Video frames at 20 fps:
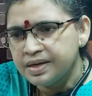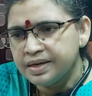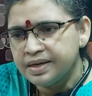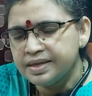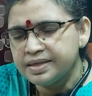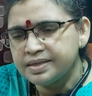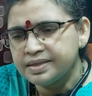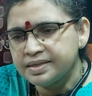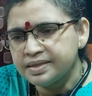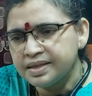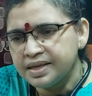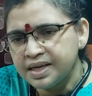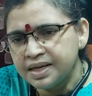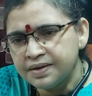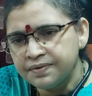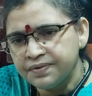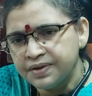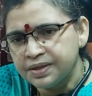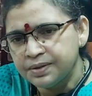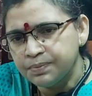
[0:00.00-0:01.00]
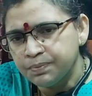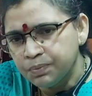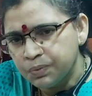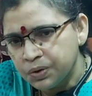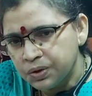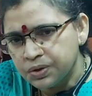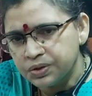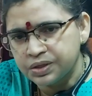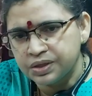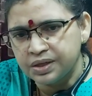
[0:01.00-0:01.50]
is seen with
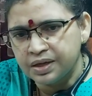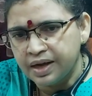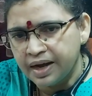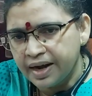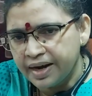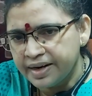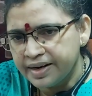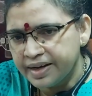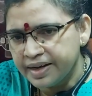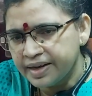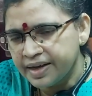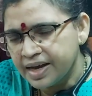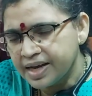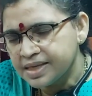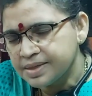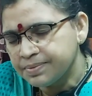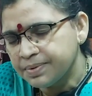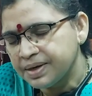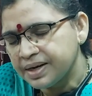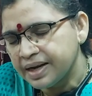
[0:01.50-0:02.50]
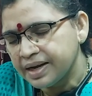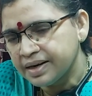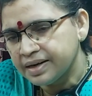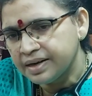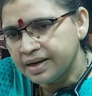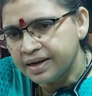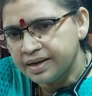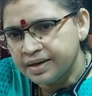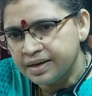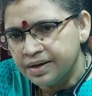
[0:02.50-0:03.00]
both Ryzodeg and
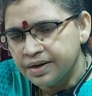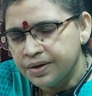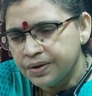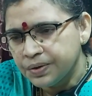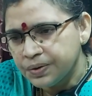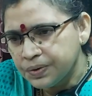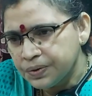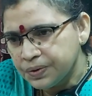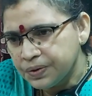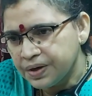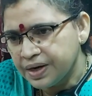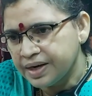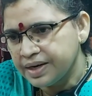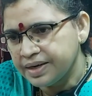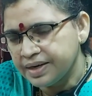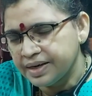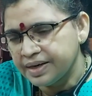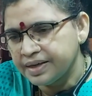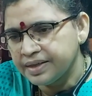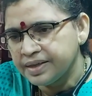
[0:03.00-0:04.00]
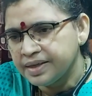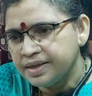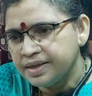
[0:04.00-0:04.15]
IGLAR U100